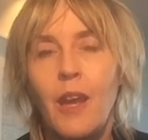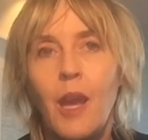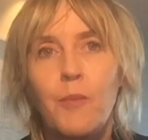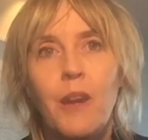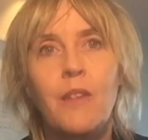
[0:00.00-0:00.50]

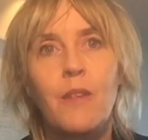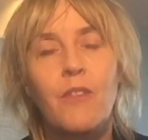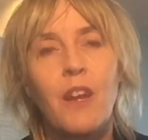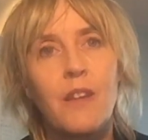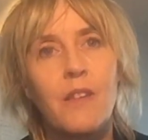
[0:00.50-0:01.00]
I think
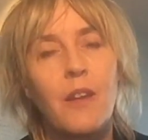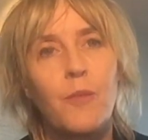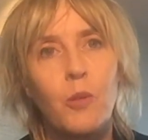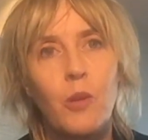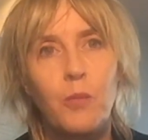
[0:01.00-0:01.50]
writers are
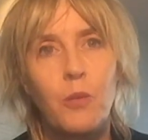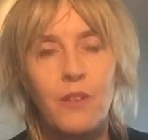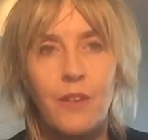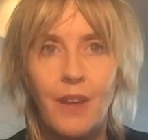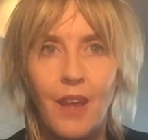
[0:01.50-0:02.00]
more
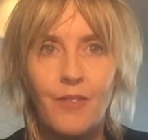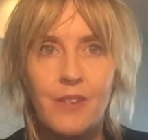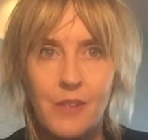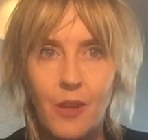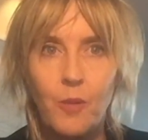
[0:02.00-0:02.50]
important than ever
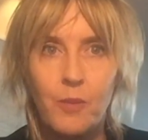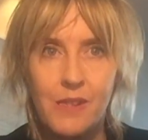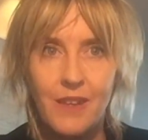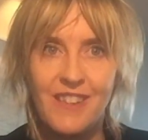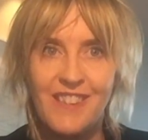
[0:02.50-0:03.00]
to help
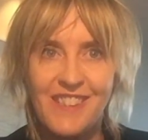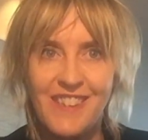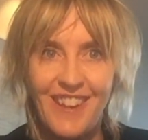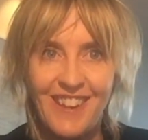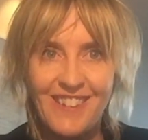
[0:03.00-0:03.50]
us
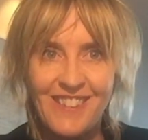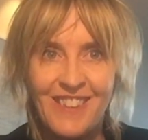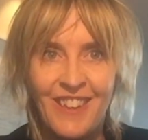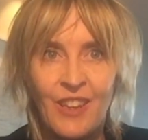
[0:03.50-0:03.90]
understand